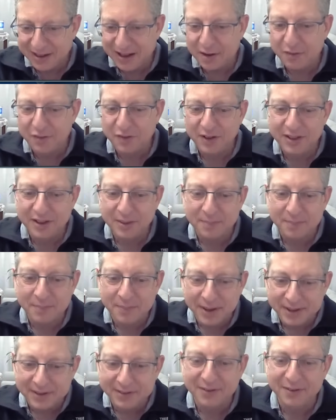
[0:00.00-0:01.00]
a
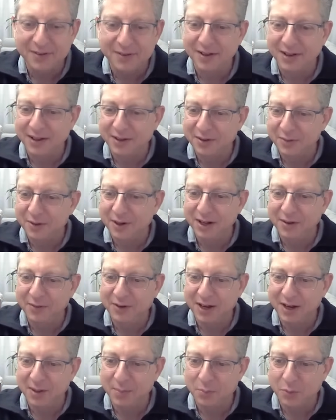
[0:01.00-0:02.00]
fundamental and really,
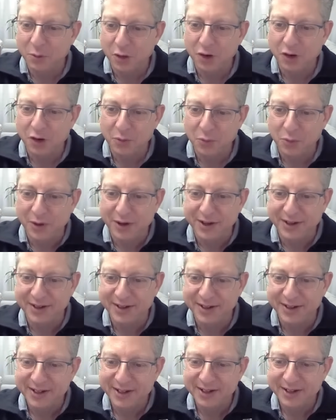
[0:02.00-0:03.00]
really important
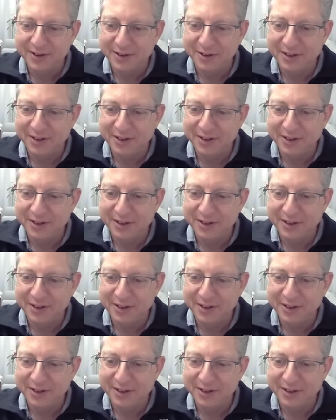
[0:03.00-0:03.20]
one